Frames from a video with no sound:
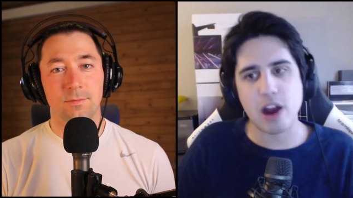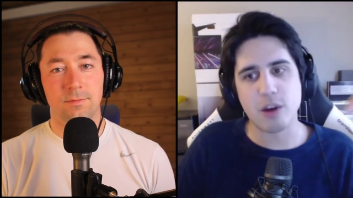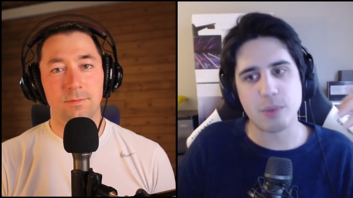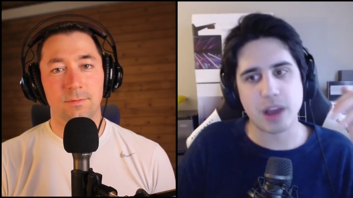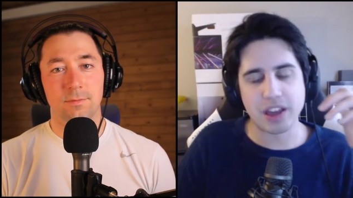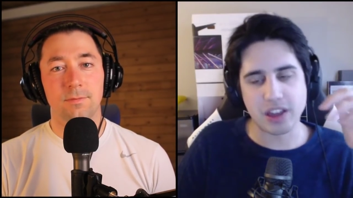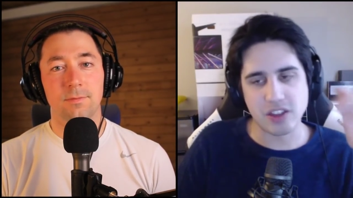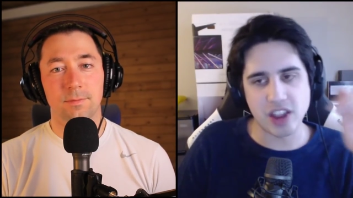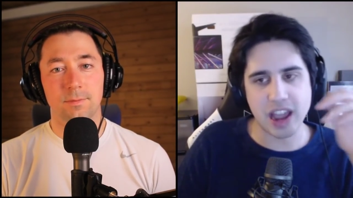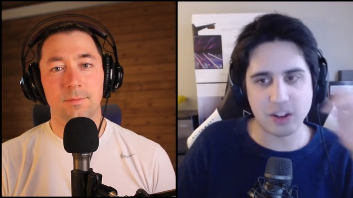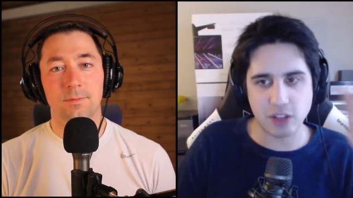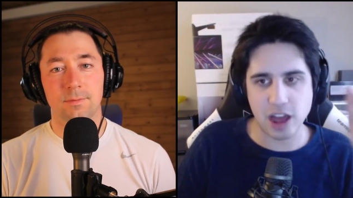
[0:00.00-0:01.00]
Speaker 1: empowered me. I, I,
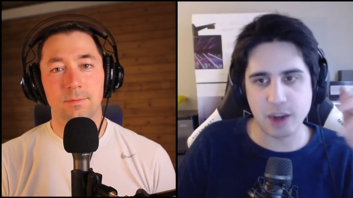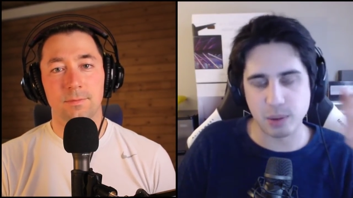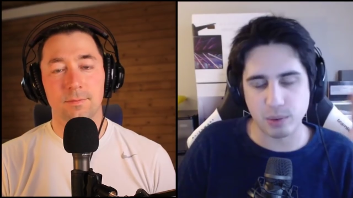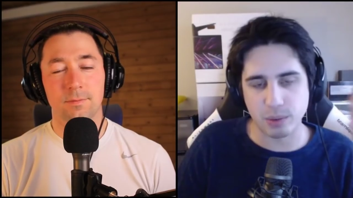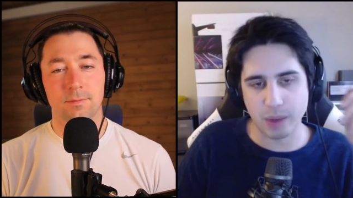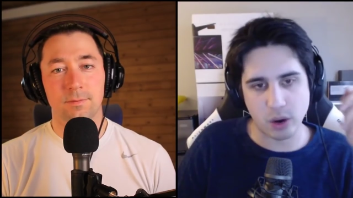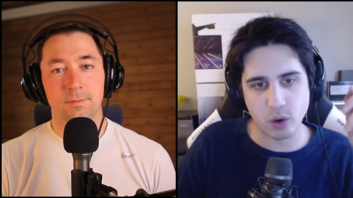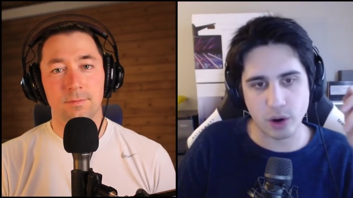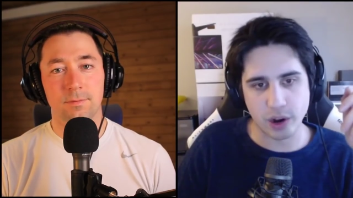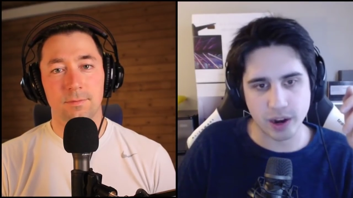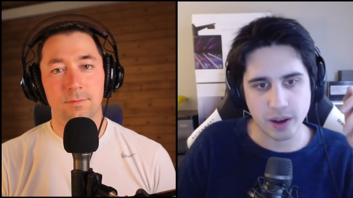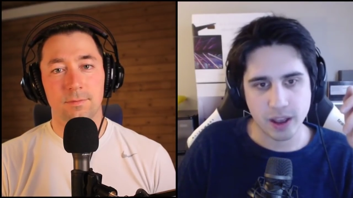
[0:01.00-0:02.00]
think I had a lot of people in my
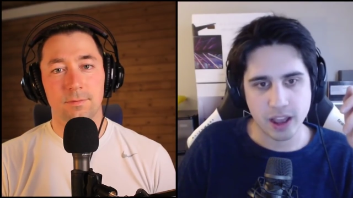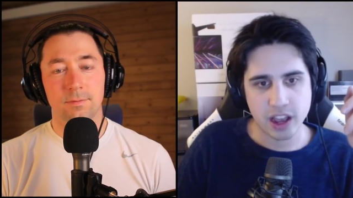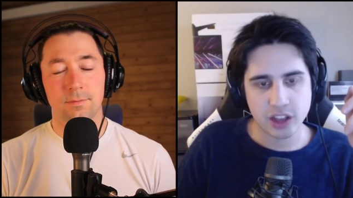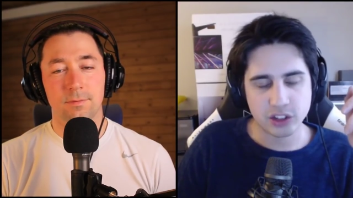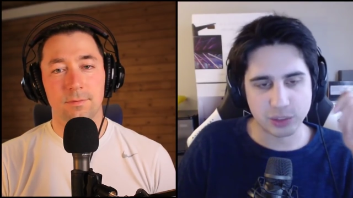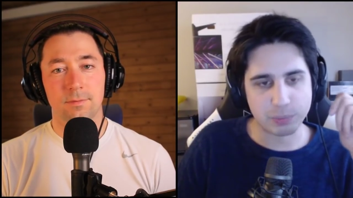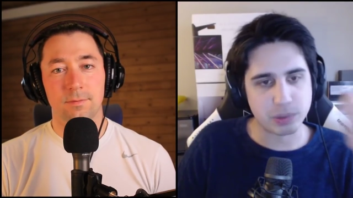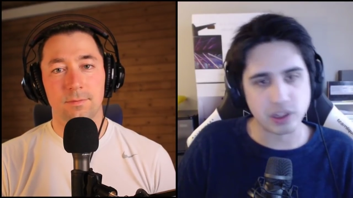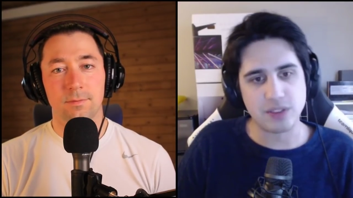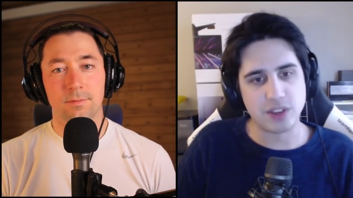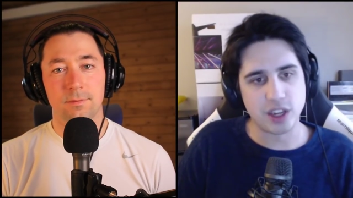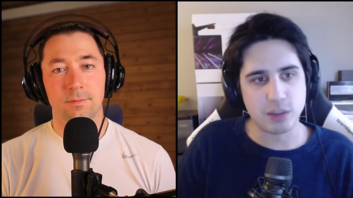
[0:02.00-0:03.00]
corner just
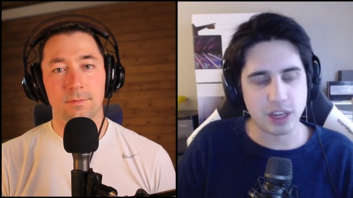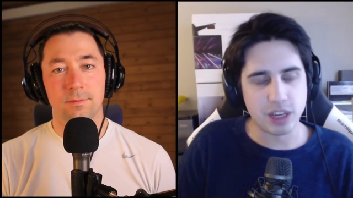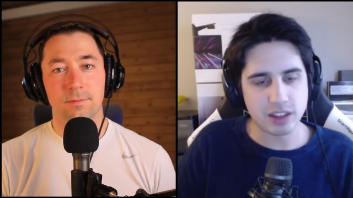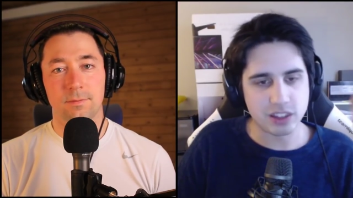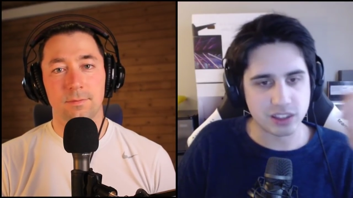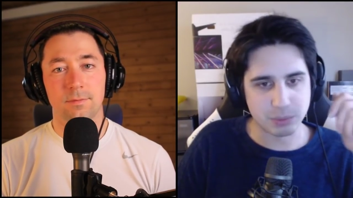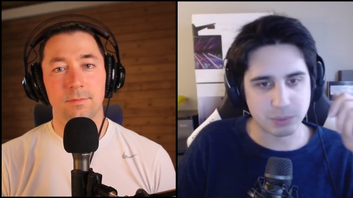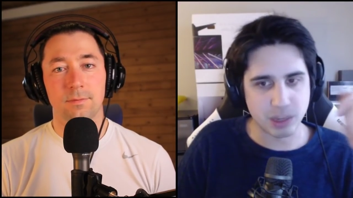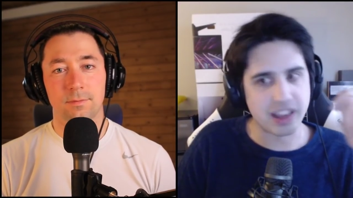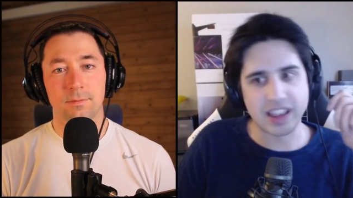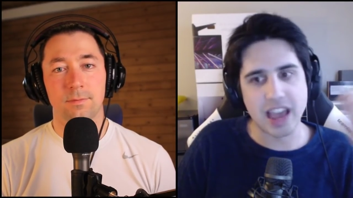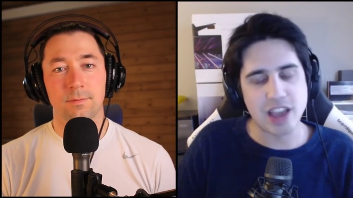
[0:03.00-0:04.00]
believing in me, just
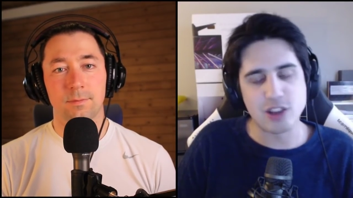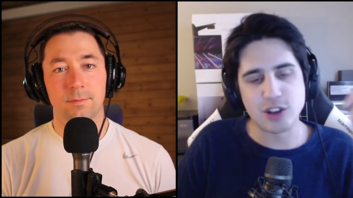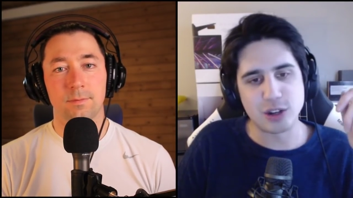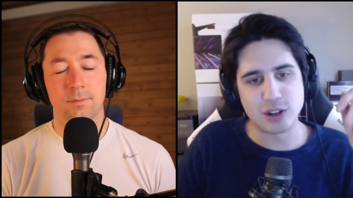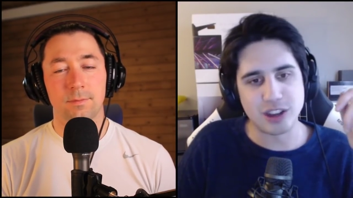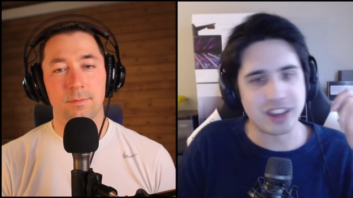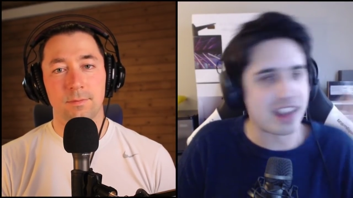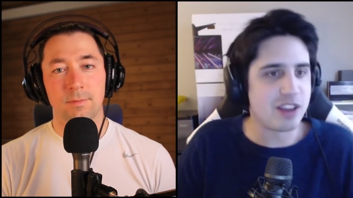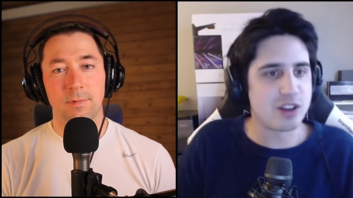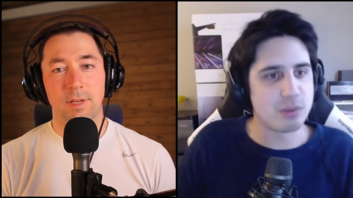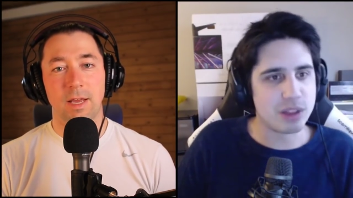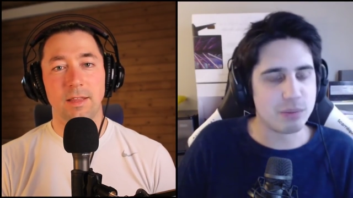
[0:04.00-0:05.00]
being like, "Yeah, you can do it. Yeah,
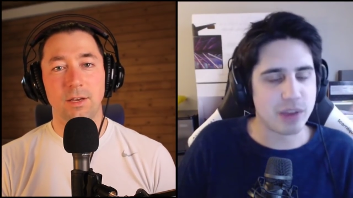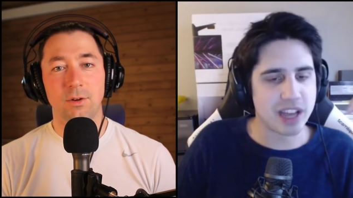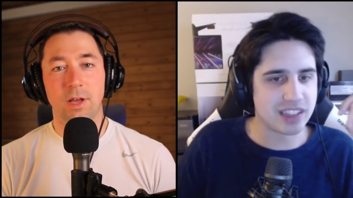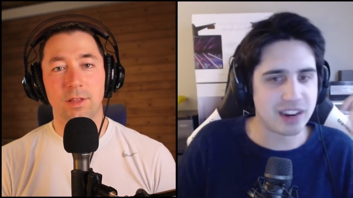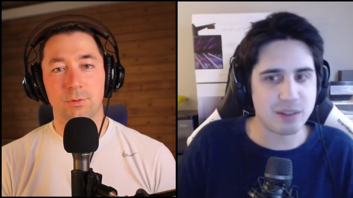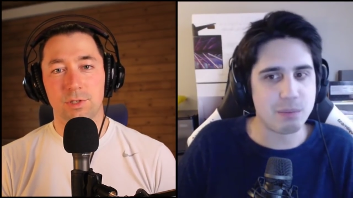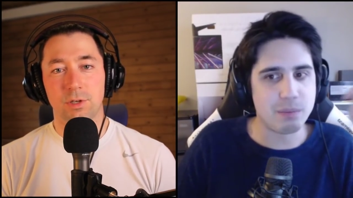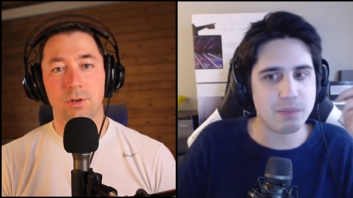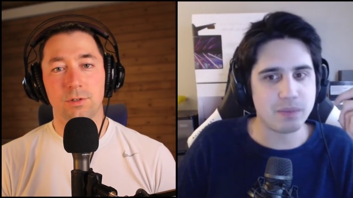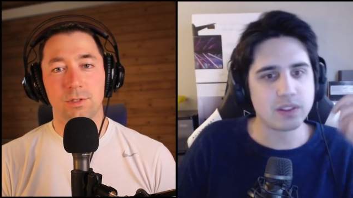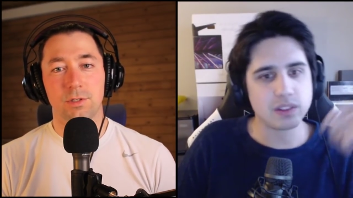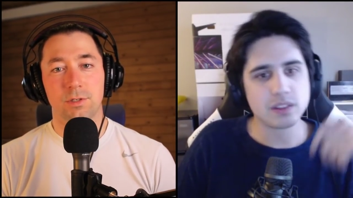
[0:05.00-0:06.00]
you can." And then the you got best. the
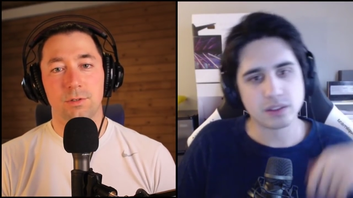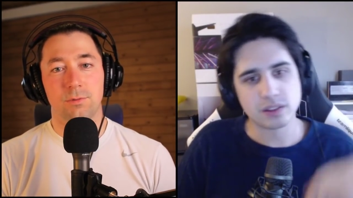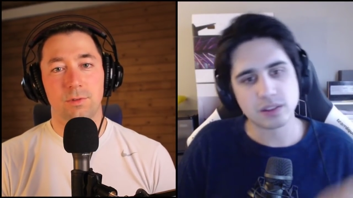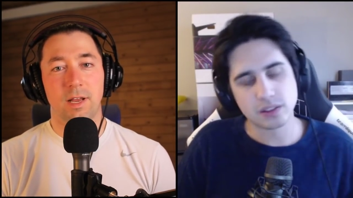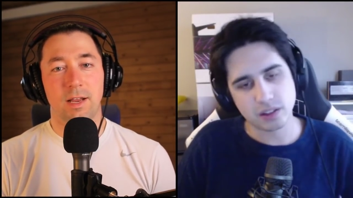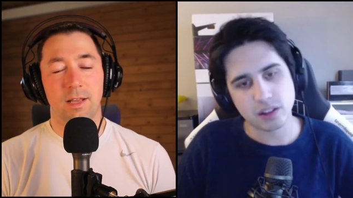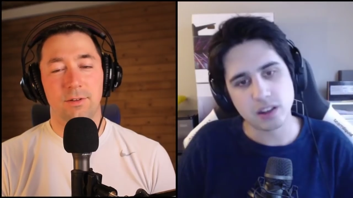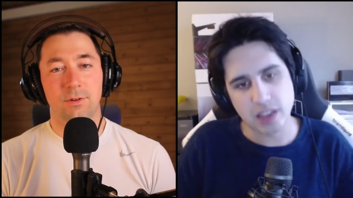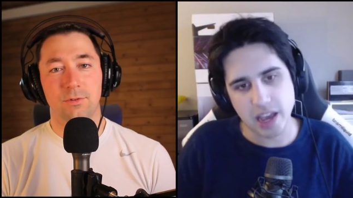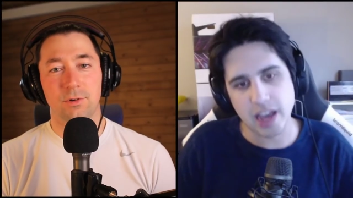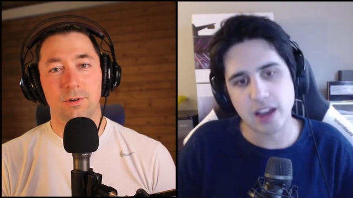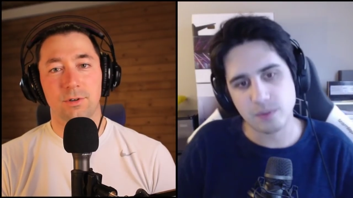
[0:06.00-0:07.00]
results
Speaker 2: it, with that
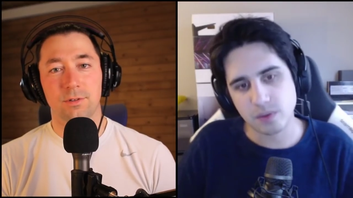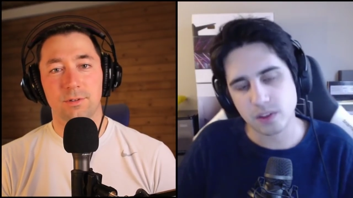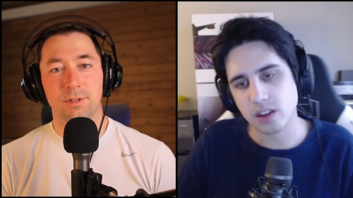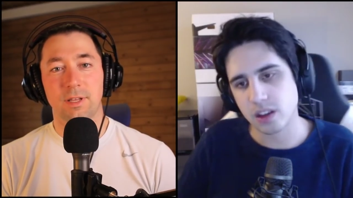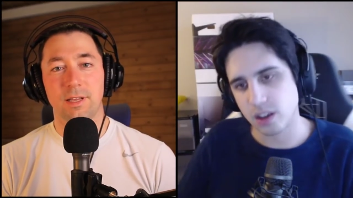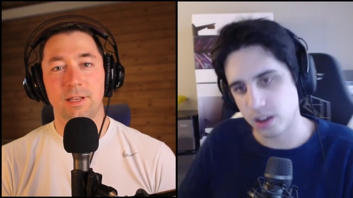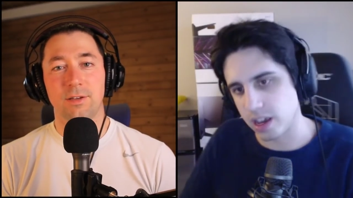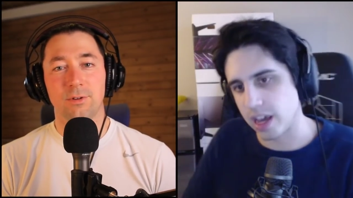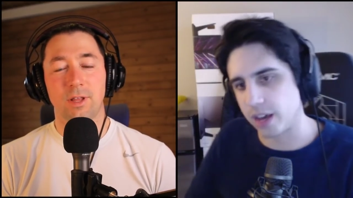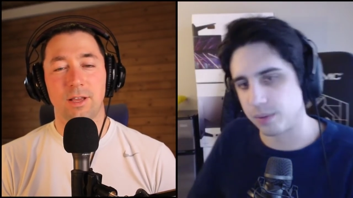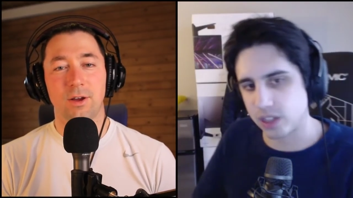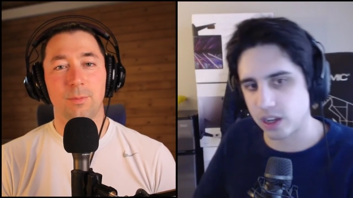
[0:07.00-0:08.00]
Hanover. Yeah, and you're like,
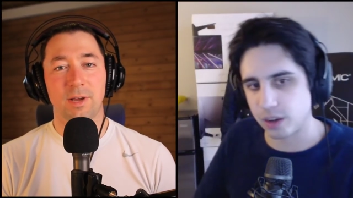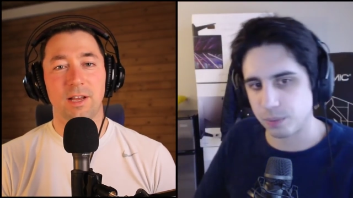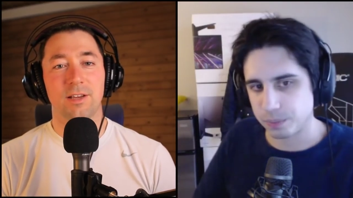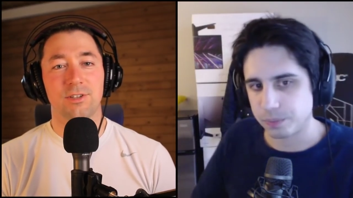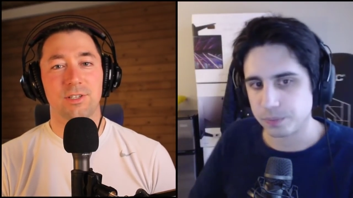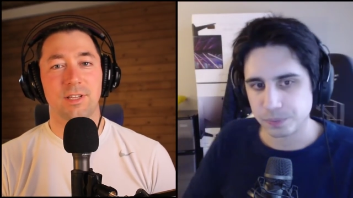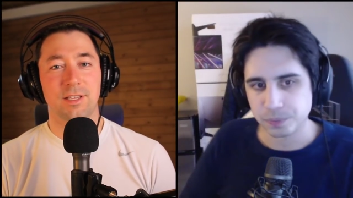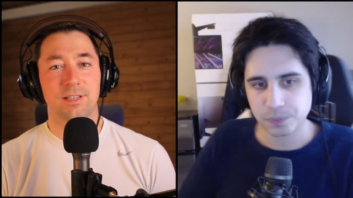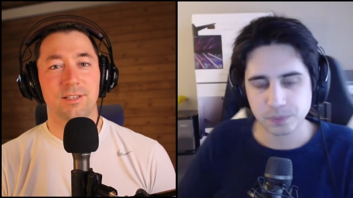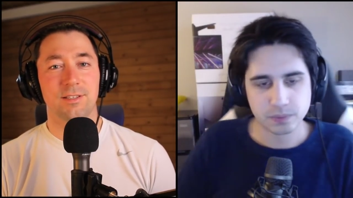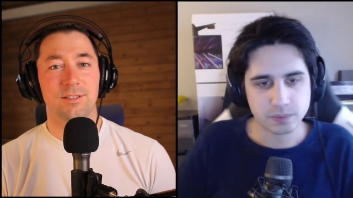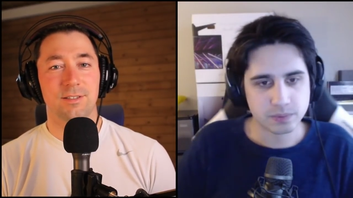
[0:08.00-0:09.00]
yeah, "Oh my gosh!" So like it,
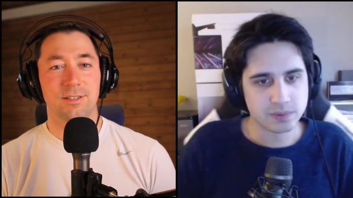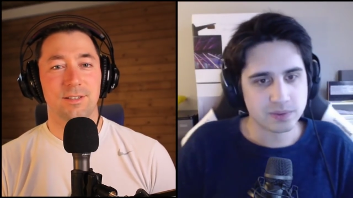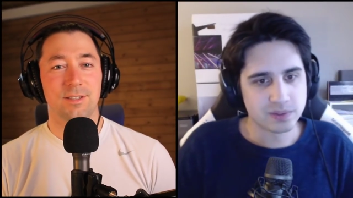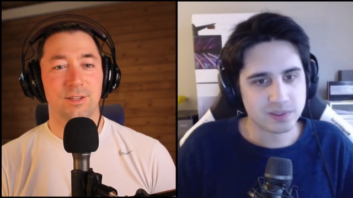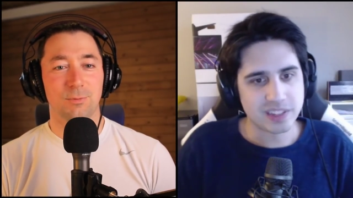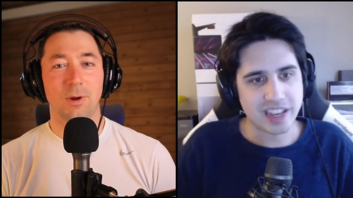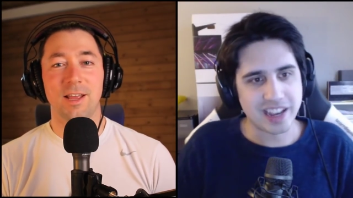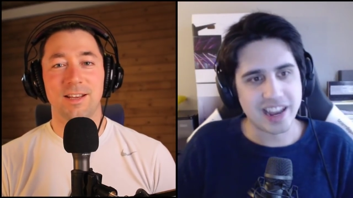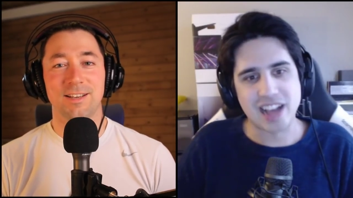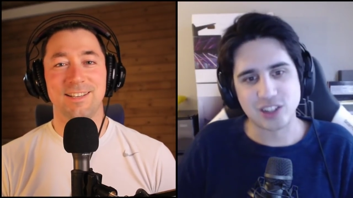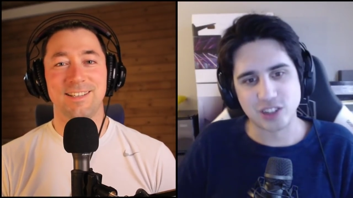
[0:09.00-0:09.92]
they're right. It could